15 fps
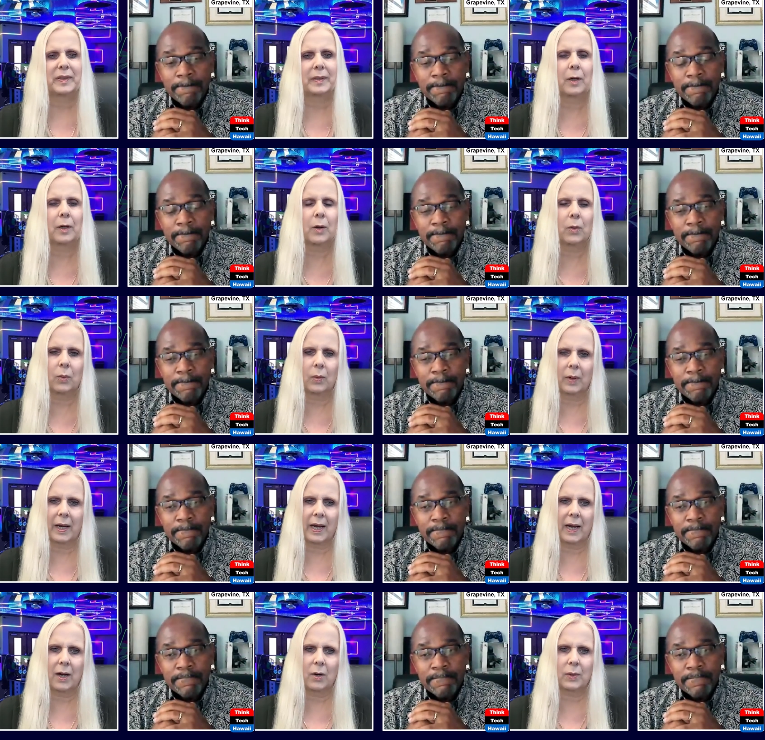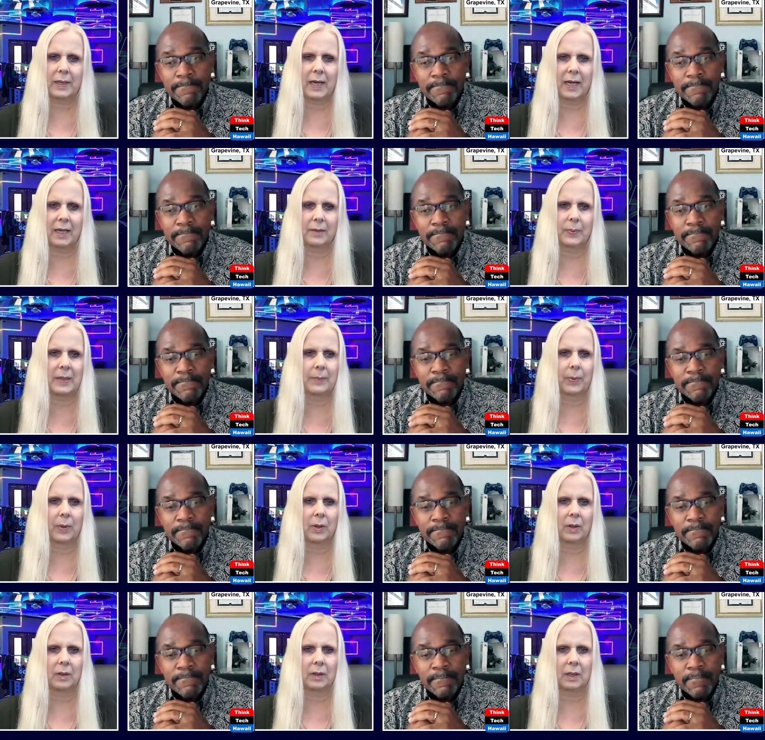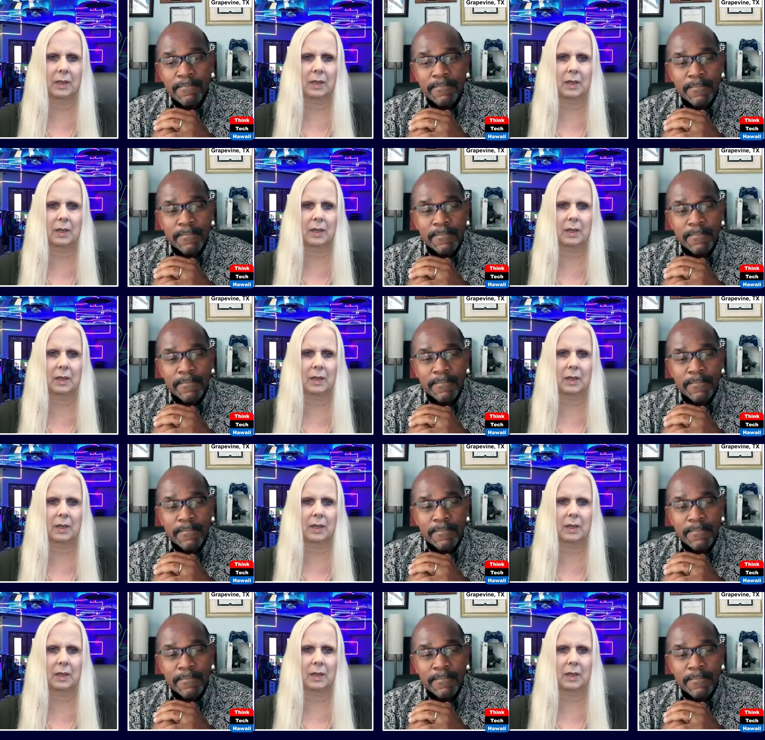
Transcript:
Speaker 1: So how can people